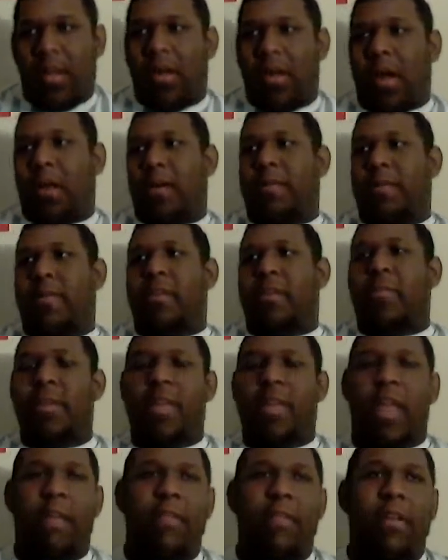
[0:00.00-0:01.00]
However,
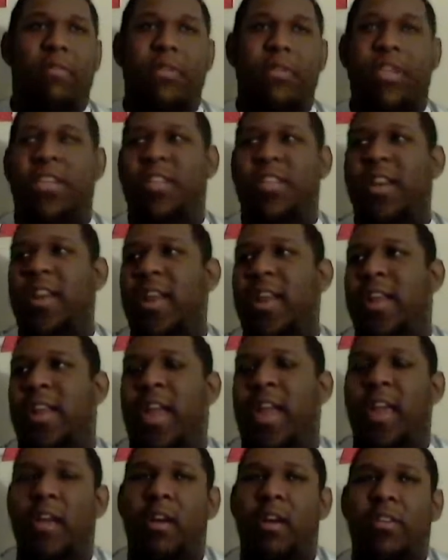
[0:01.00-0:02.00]
with the city in
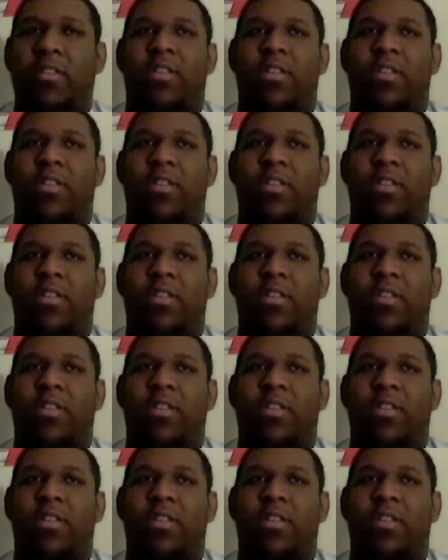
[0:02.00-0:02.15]
chaos,